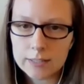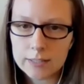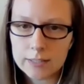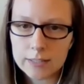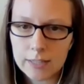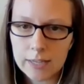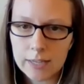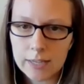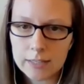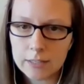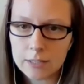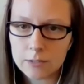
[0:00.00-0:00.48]

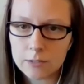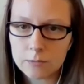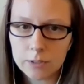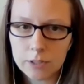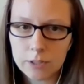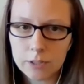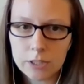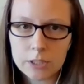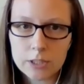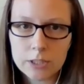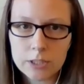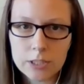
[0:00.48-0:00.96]
in the next
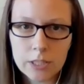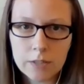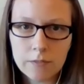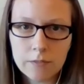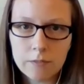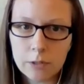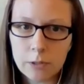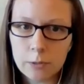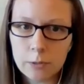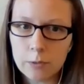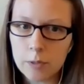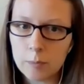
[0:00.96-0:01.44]
slides, it's really
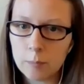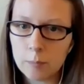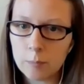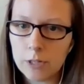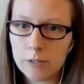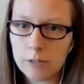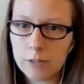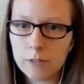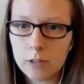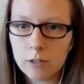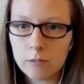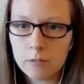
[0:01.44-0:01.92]
just to give
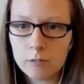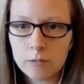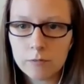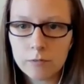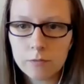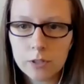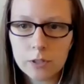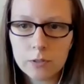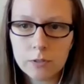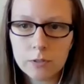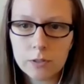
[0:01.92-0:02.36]
you a brief